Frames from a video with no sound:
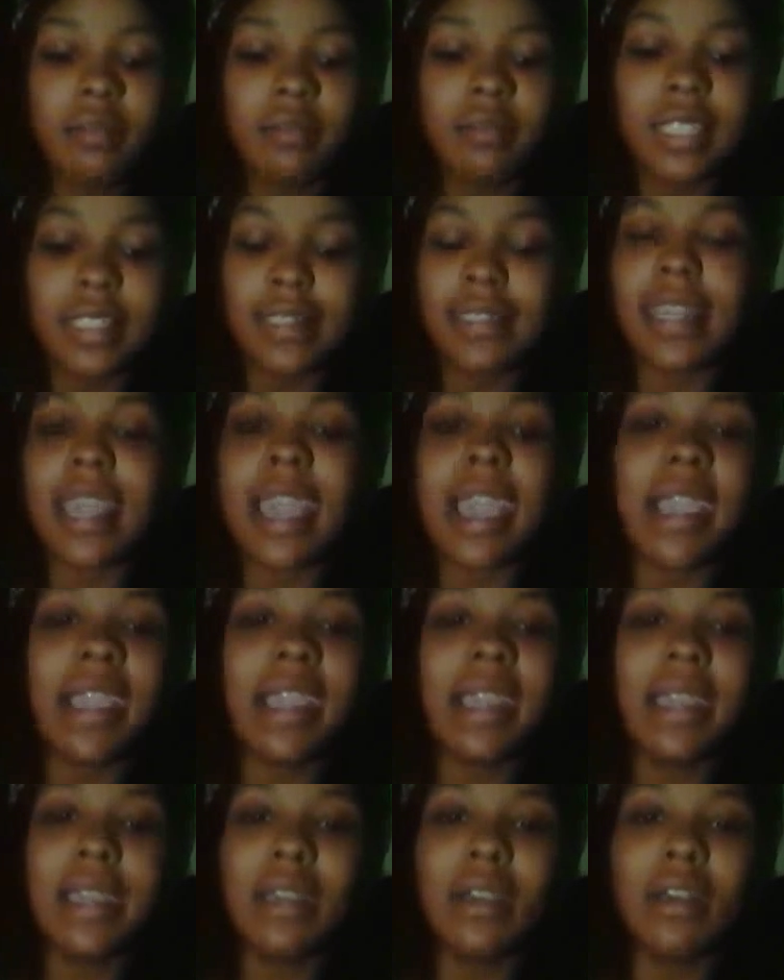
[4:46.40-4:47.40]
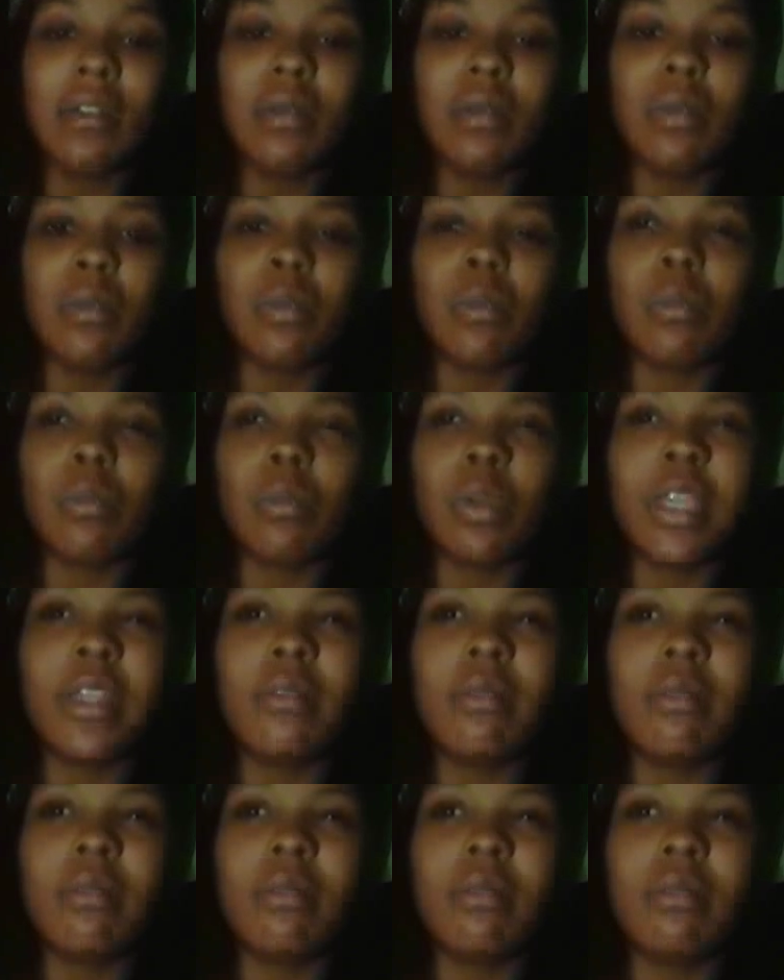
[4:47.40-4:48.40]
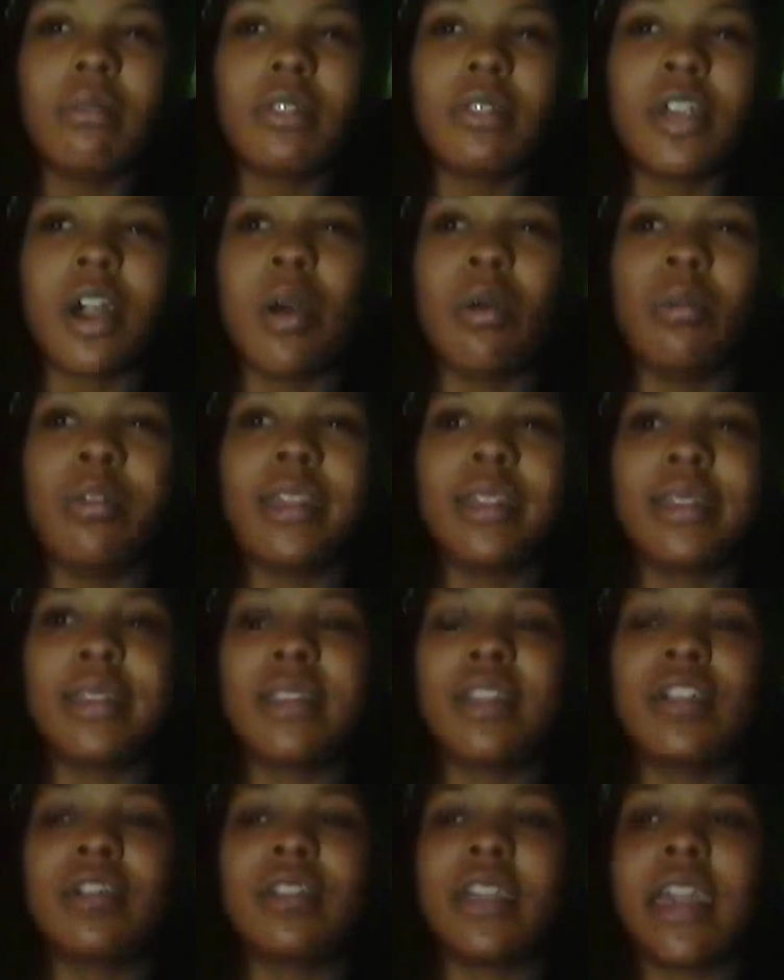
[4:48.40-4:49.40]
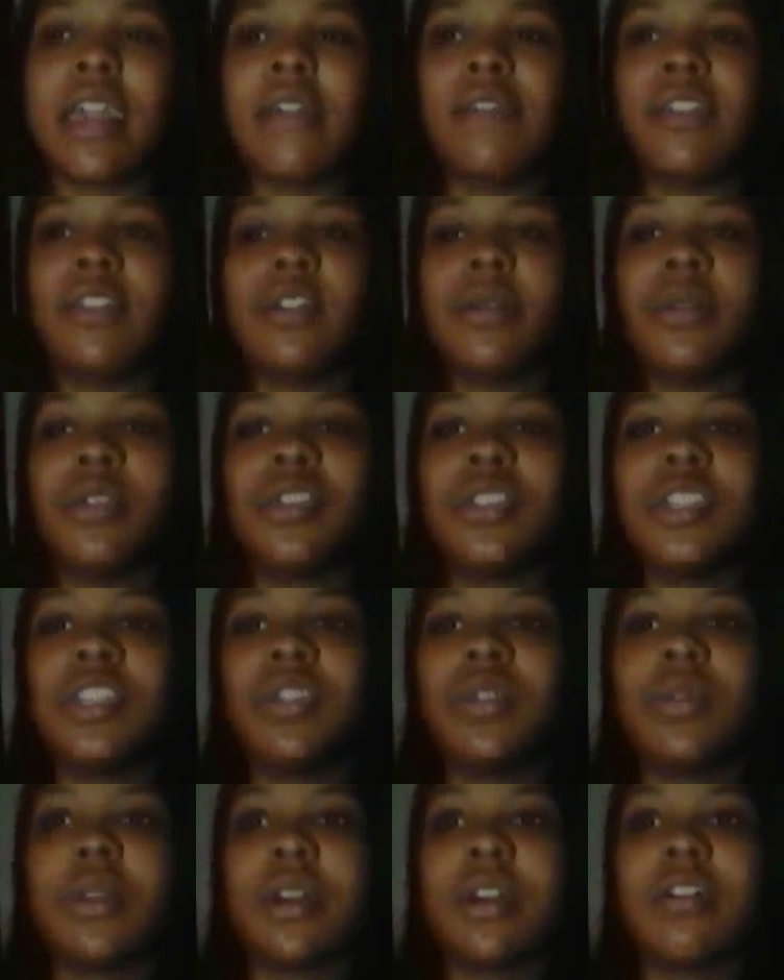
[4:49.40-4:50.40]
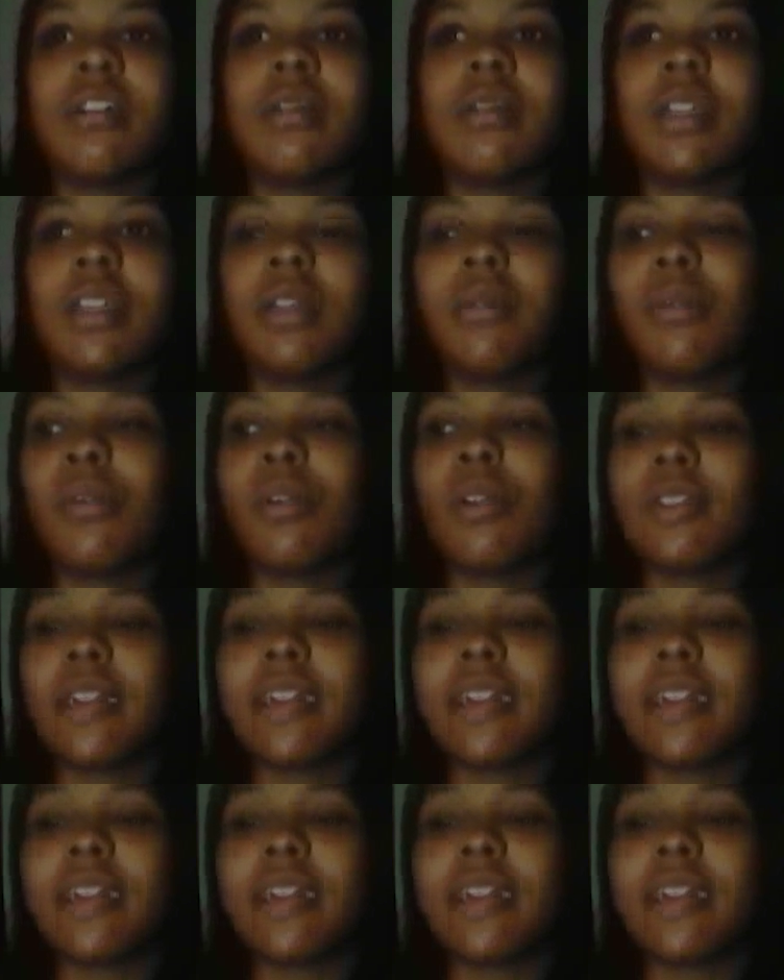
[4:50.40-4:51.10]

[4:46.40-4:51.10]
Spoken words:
Today, we don't necessarily have the WTUL anymore.